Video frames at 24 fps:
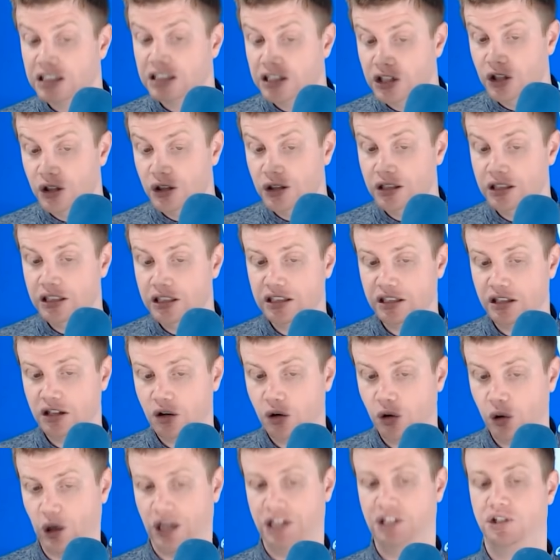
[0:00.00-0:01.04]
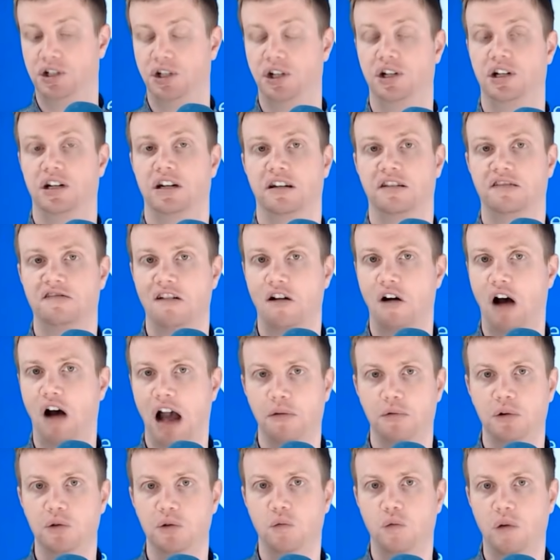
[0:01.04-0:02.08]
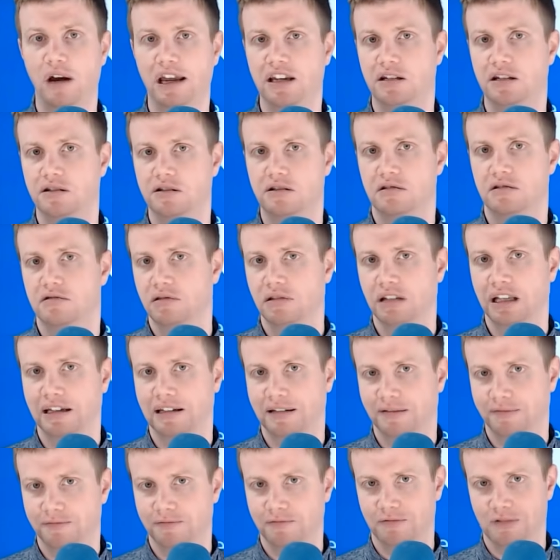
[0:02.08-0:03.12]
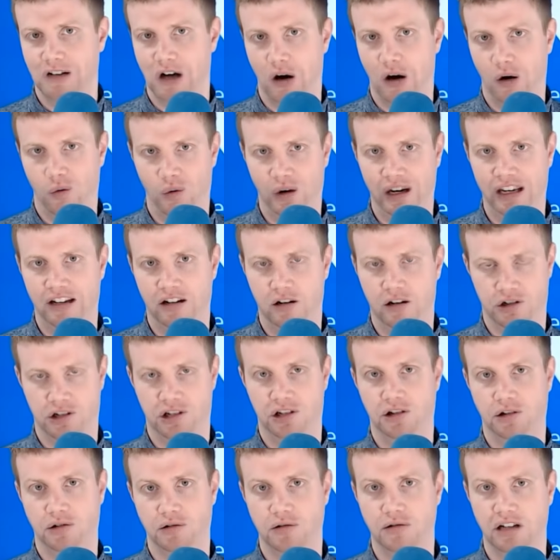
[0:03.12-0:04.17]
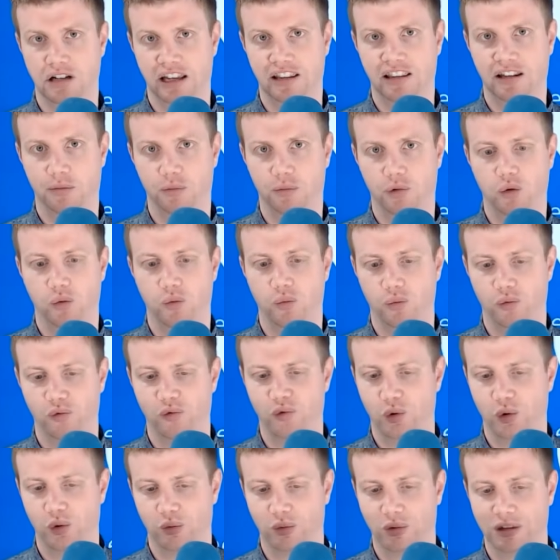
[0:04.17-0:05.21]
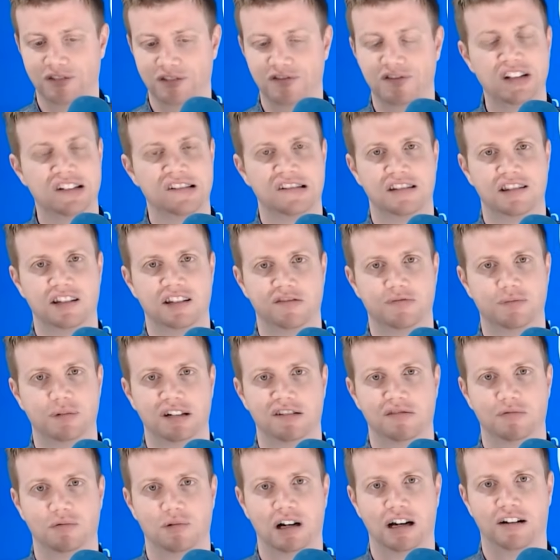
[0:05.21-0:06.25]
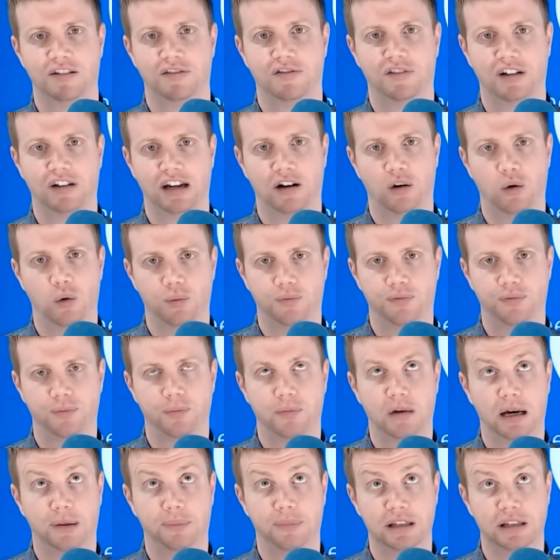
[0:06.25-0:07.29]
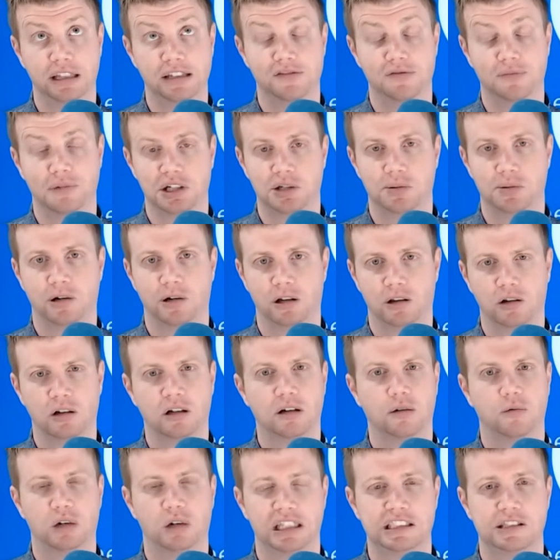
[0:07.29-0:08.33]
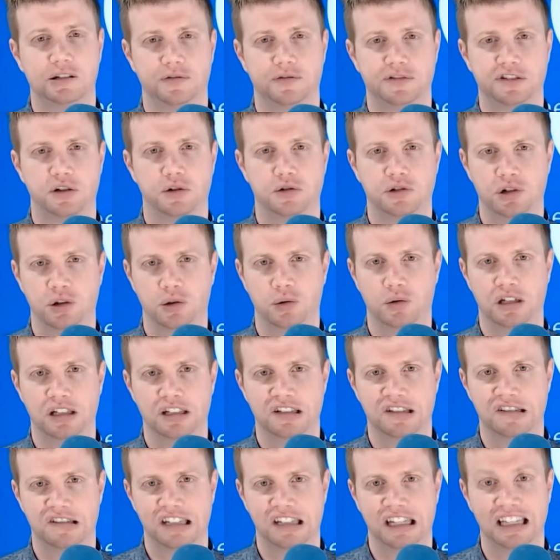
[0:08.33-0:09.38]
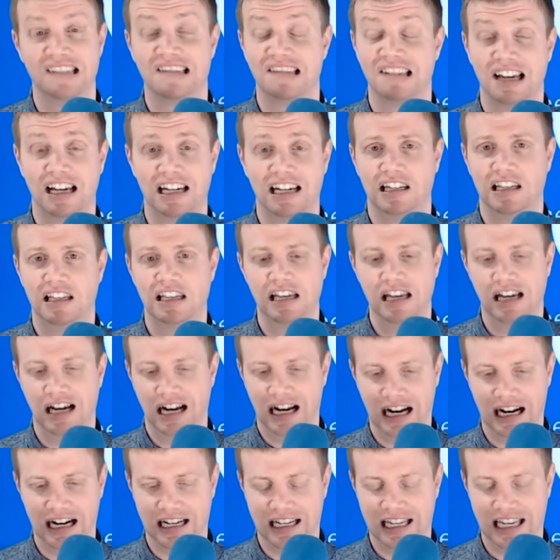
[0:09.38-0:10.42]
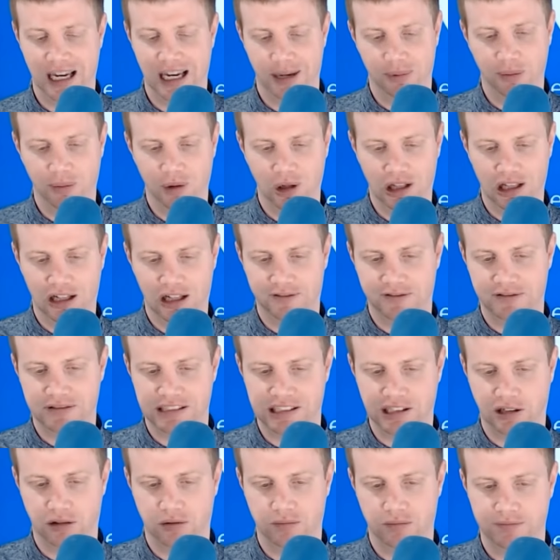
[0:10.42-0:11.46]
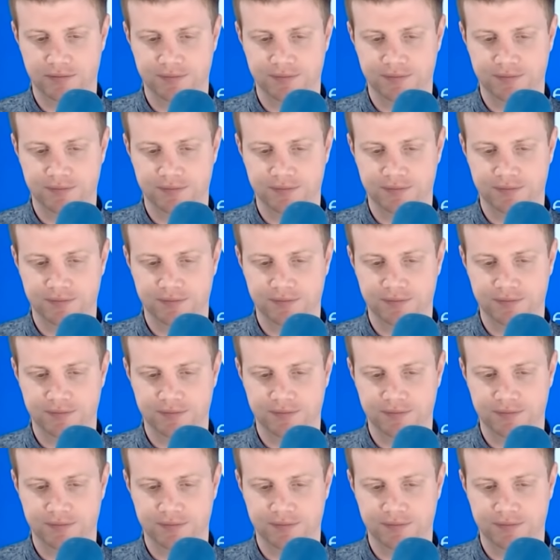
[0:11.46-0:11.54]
Good question. So I would wait like a week or two, and then we'll we'll revisit this because we'll have I hope I believe much better look at what Surface Go 2 is and is not uh, capable of. So